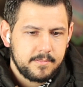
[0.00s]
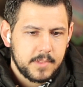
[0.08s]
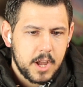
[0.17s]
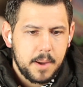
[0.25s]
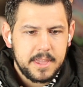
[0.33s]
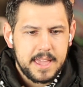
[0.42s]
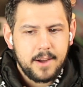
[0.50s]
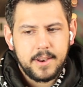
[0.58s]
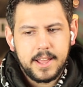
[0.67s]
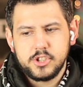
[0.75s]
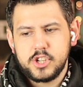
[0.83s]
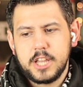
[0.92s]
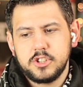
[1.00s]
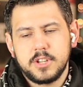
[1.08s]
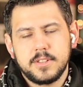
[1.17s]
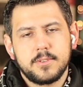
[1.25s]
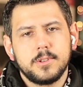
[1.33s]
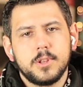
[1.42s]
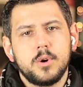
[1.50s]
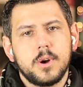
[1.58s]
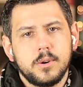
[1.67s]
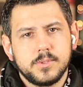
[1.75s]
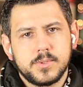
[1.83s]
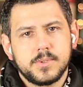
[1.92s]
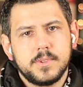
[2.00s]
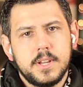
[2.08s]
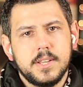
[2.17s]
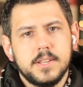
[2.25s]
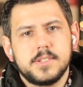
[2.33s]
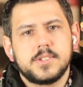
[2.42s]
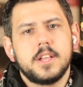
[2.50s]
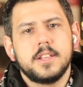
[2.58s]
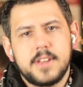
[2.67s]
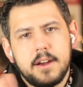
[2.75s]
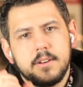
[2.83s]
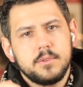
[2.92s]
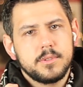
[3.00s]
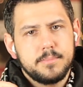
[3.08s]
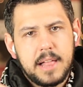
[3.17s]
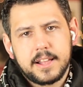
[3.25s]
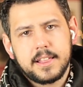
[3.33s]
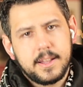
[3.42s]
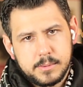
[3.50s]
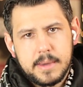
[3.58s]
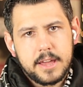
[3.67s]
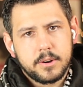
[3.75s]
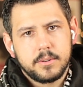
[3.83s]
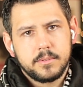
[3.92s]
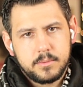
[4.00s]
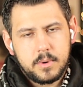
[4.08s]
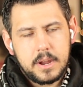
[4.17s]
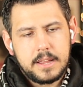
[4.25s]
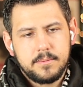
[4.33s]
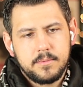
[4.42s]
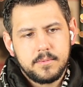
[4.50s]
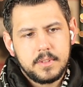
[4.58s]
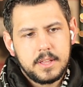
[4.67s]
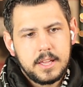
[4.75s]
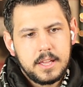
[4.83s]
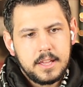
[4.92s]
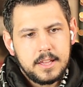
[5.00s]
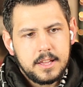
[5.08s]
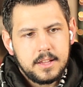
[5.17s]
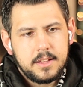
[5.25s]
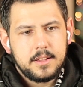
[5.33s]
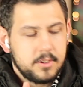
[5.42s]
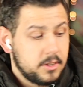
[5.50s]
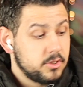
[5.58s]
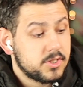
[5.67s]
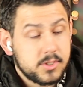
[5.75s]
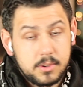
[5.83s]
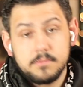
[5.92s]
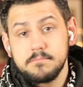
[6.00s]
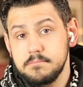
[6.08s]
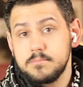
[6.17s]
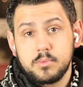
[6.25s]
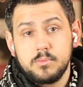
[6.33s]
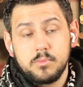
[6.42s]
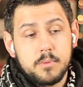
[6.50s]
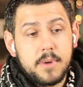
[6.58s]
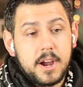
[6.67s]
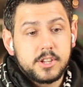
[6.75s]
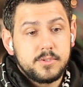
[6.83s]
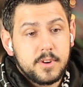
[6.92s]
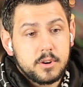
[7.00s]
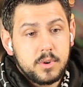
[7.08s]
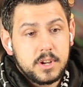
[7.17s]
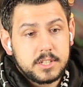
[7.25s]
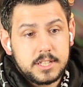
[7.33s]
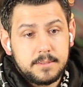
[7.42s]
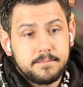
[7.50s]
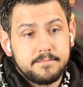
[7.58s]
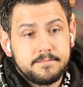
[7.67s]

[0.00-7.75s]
coming out and changing their logos in solidarity with Black Lives Matter, right? Just to remind you very quickly,